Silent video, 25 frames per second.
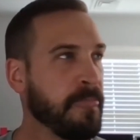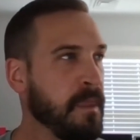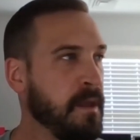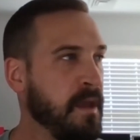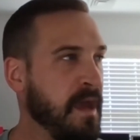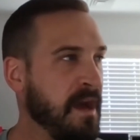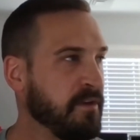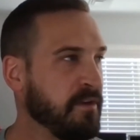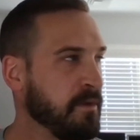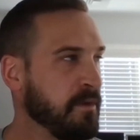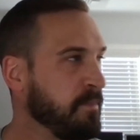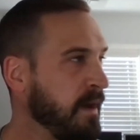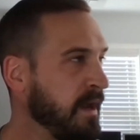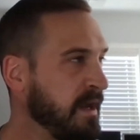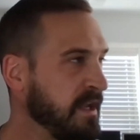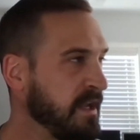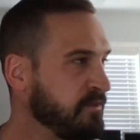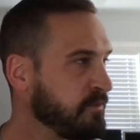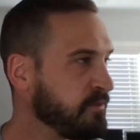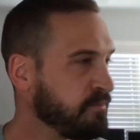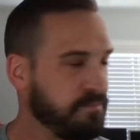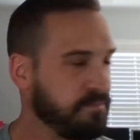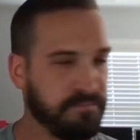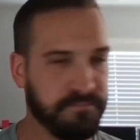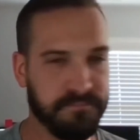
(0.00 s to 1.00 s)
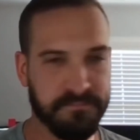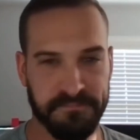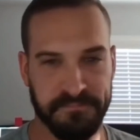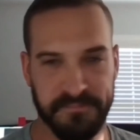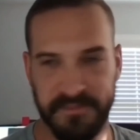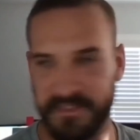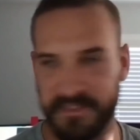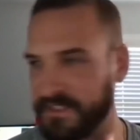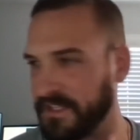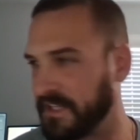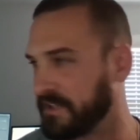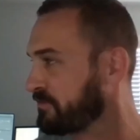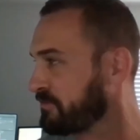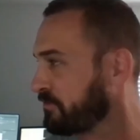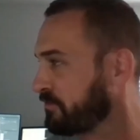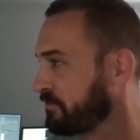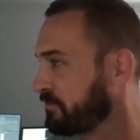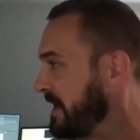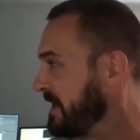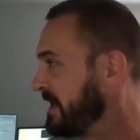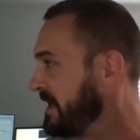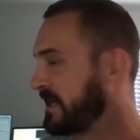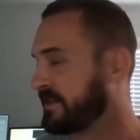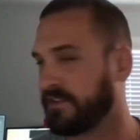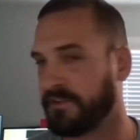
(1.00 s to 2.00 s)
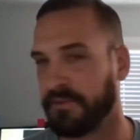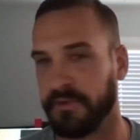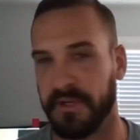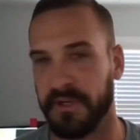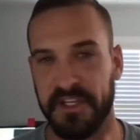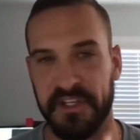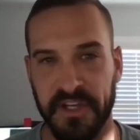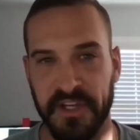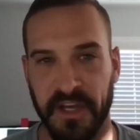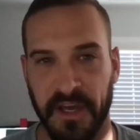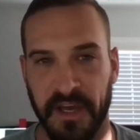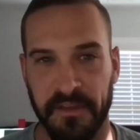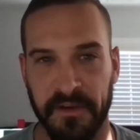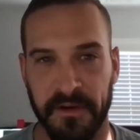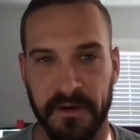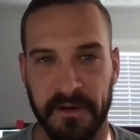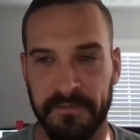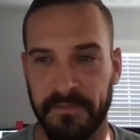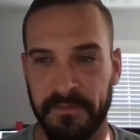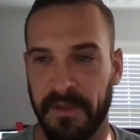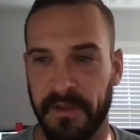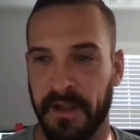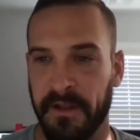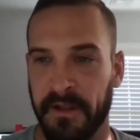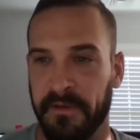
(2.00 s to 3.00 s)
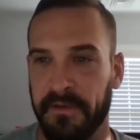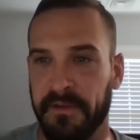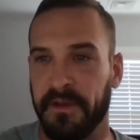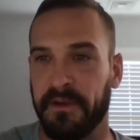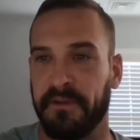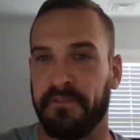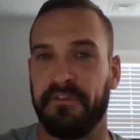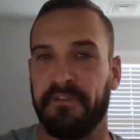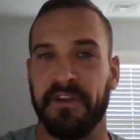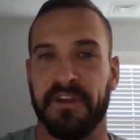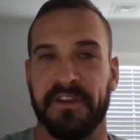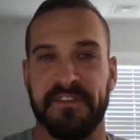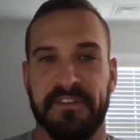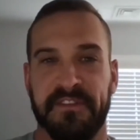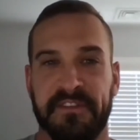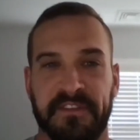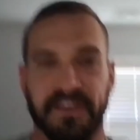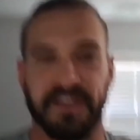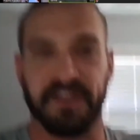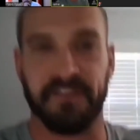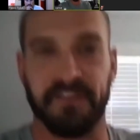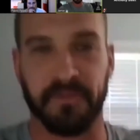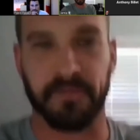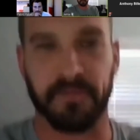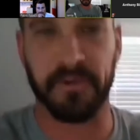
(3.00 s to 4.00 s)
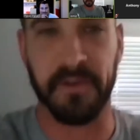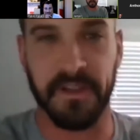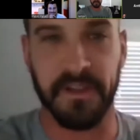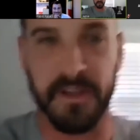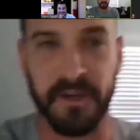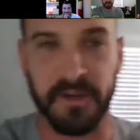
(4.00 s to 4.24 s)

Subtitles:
everybody's sits right next to each other. I don't know if you can see everyone here.